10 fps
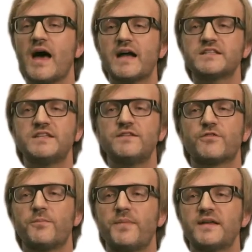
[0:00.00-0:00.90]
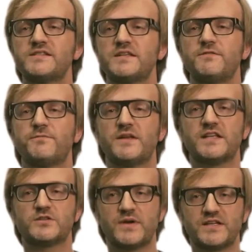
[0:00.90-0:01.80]
active or passive
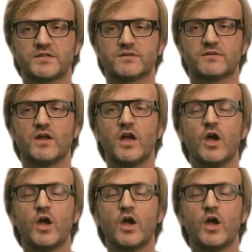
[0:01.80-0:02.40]
penetration